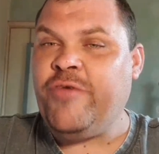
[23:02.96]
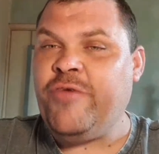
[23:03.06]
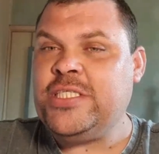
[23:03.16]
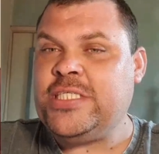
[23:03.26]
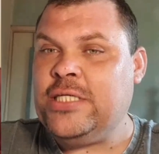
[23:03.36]

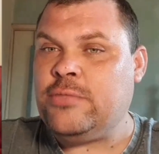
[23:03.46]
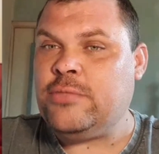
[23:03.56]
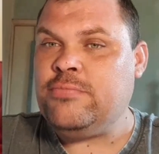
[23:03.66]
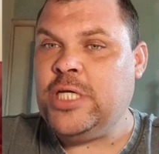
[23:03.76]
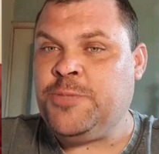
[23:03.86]
average
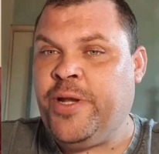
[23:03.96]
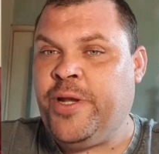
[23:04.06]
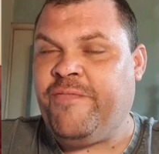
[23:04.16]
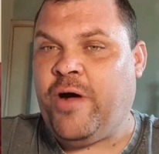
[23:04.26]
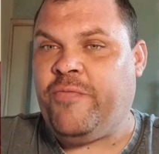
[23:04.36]
season. He's
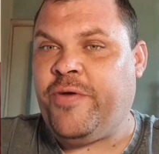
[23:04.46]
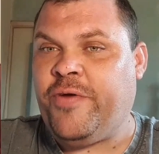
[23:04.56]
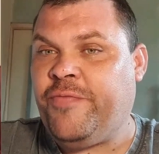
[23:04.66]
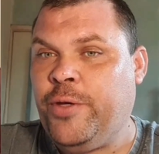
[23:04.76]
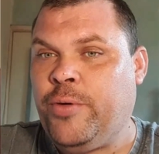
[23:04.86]
been at fault
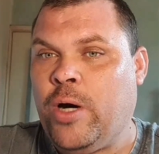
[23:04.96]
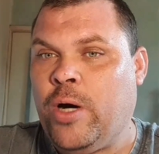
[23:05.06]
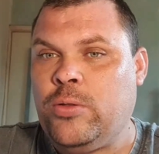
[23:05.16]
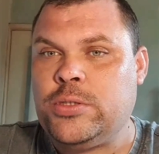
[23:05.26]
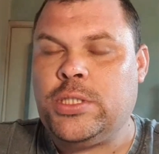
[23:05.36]
for a few
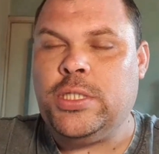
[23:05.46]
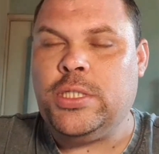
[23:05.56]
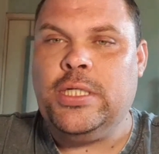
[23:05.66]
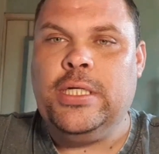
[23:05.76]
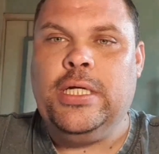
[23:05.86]
goals.
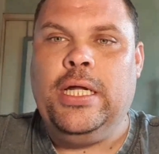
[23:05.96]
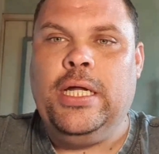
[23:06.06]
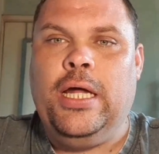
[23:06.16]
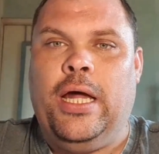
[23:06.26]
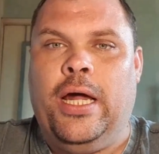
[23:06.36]

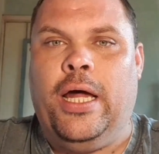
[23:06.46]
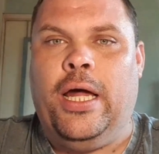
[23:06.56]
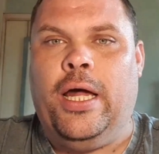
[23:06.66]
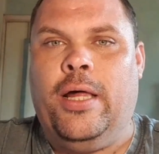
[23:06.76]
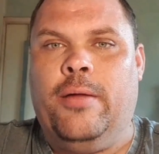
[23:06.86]

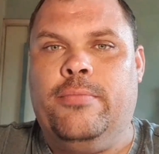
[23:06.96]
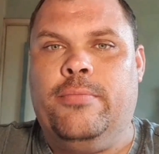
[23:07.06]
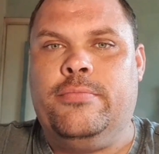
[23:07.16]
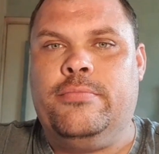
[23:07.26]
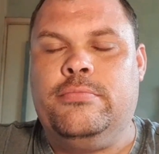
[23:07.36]

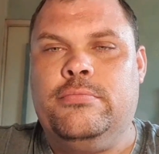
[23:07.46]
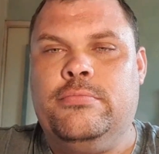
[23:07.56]
I'm